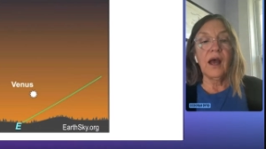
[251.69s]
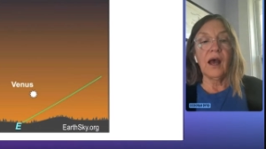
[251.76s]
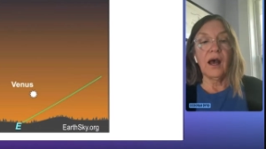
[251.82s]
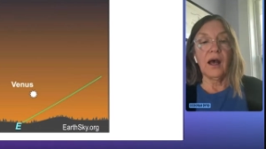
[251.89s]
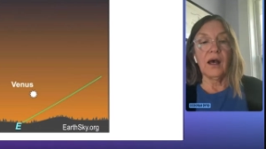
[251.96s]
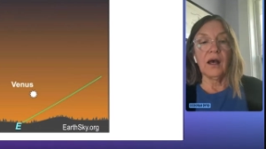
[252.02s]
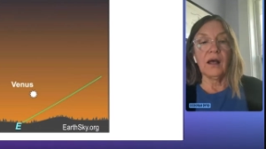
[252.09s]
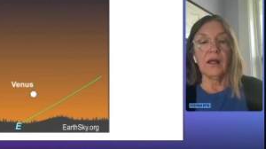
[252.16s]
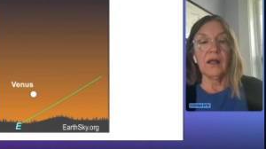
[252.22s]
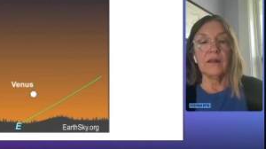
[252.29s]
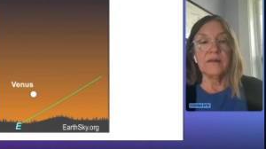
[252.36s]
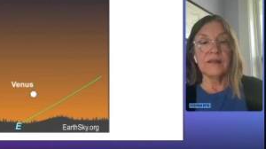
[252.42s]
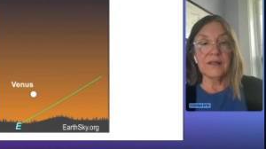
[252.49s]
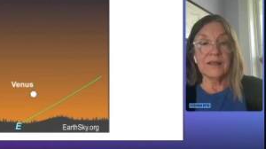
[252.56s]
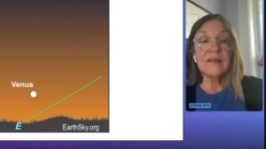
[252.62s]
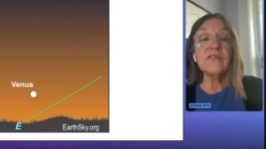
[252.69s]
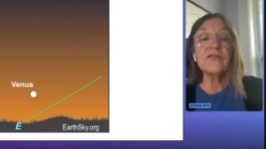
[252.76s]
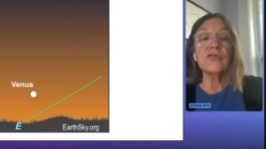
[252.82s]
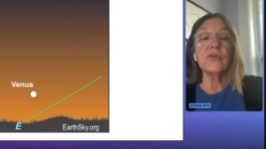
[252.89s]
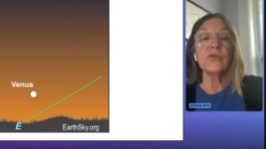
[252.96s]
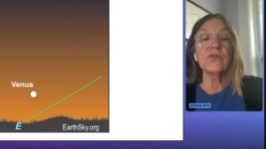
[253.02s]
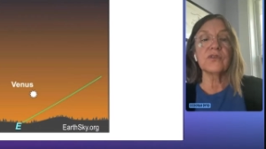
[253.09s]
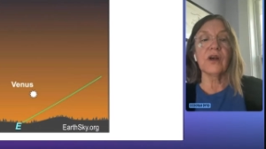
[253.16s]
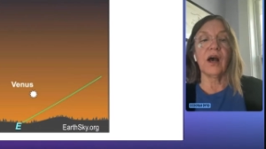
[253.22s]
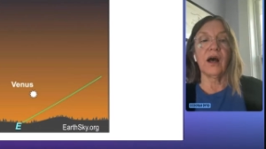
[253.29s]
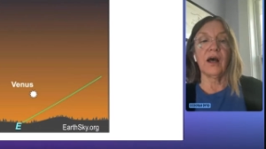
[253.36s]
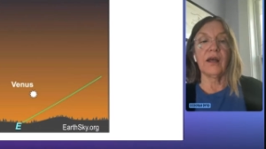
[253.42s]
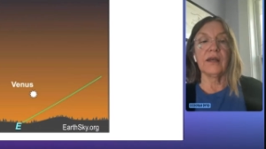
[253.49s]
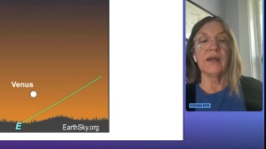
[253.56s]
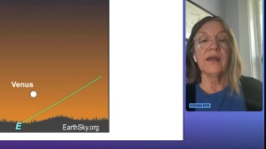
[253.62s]
uh, the eastern
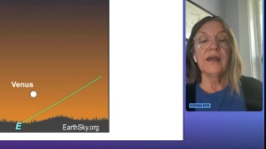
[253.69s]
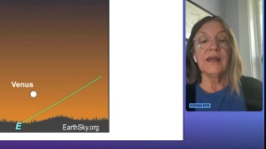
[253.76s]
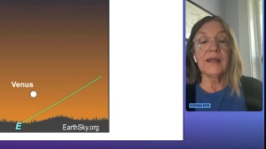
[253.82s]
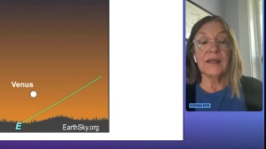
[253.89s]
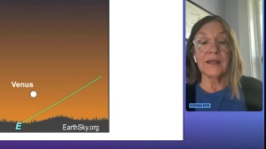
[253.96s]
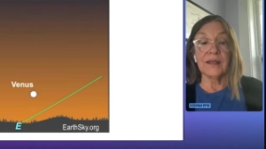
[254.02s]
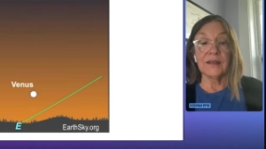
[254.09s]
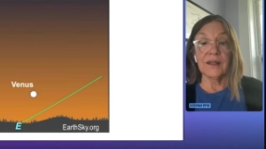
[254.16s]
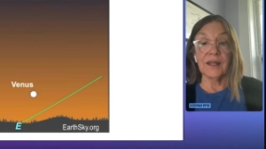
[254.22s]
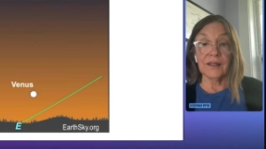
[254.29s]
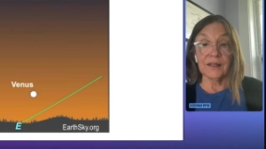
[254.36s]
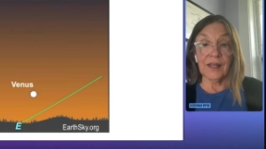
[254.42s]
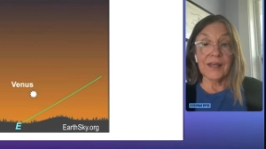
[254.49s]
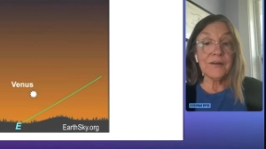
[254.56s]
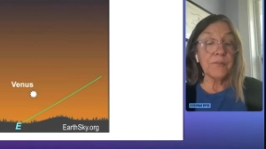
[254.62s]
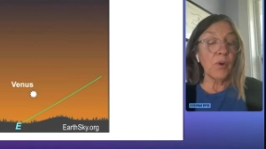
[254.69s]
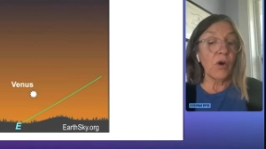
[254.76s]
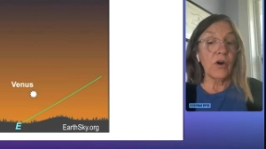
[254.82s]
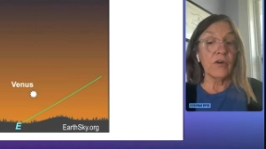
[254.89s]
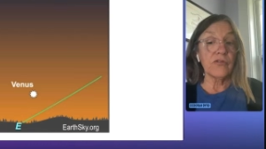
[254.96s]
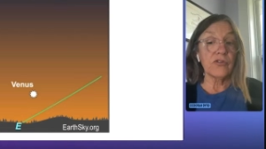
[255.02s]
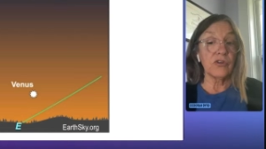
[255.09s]
sky in late March.